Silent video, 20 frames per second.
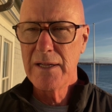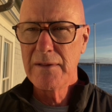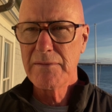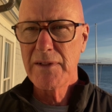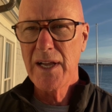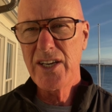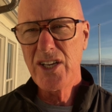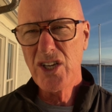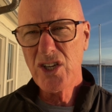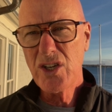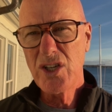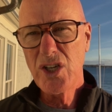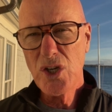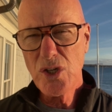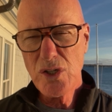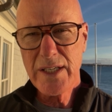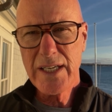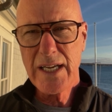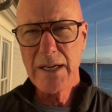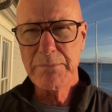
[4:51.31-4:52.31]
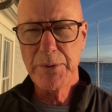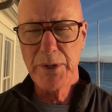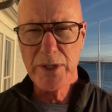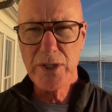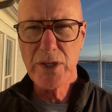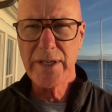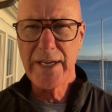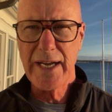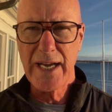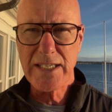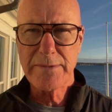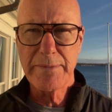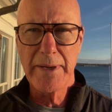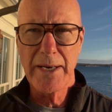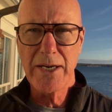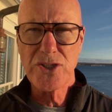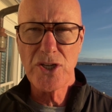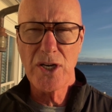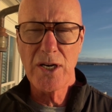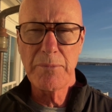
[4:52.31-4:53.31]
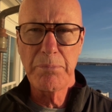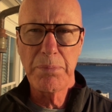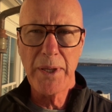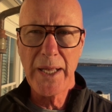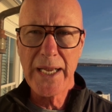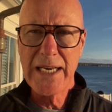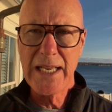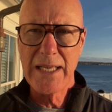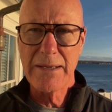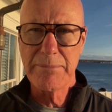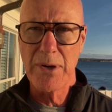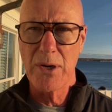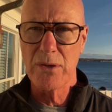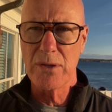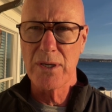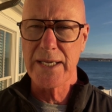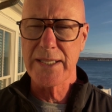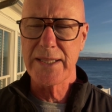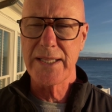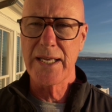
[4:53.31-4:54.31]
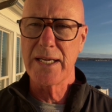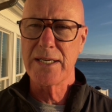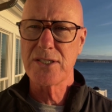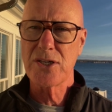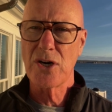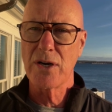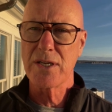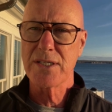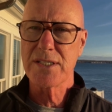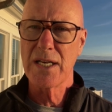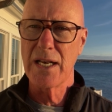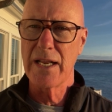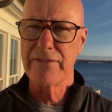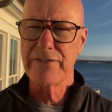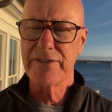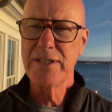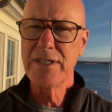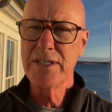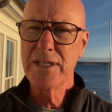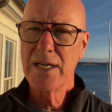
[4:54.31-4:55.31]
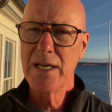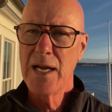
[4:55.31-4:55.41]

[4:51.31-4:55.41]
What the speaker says: And you can usually get pretty good gas mileage on a planing boat like the Antares 11.